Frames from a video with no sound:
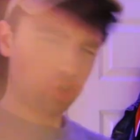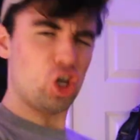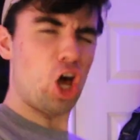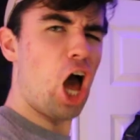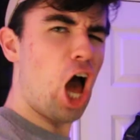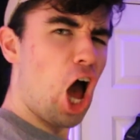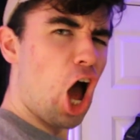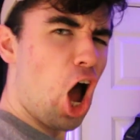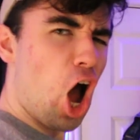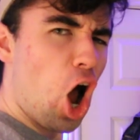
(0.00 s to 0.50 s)

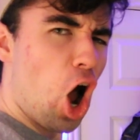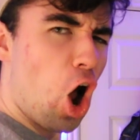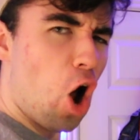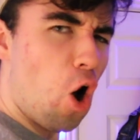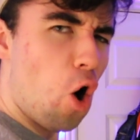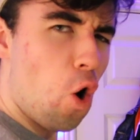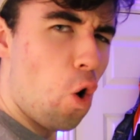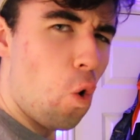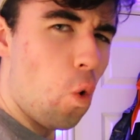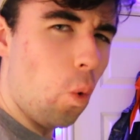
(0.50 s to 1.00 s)

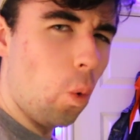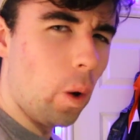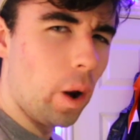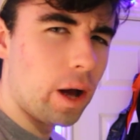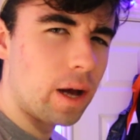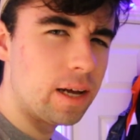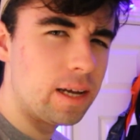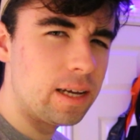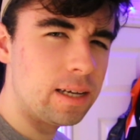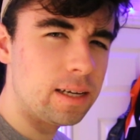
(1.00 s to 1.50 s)
So,
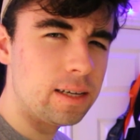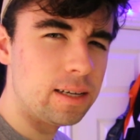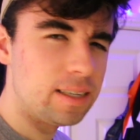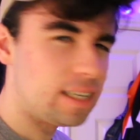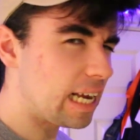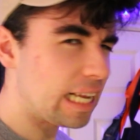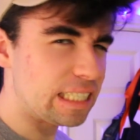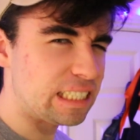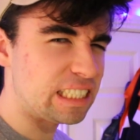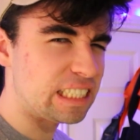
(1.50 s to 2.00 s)

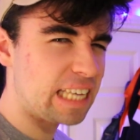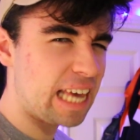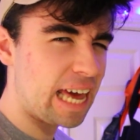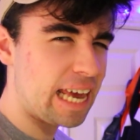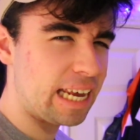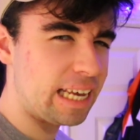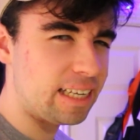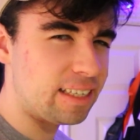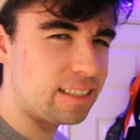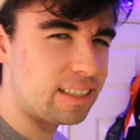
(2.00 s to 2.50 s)
let's
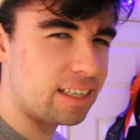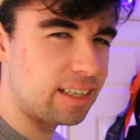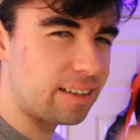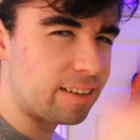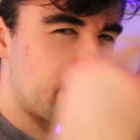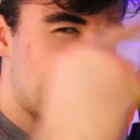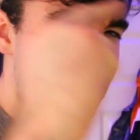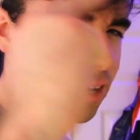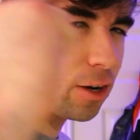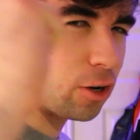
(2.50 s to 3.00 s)
get into
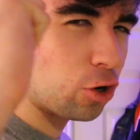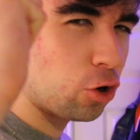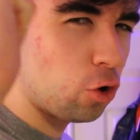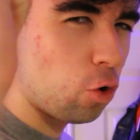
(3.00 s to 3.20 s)
the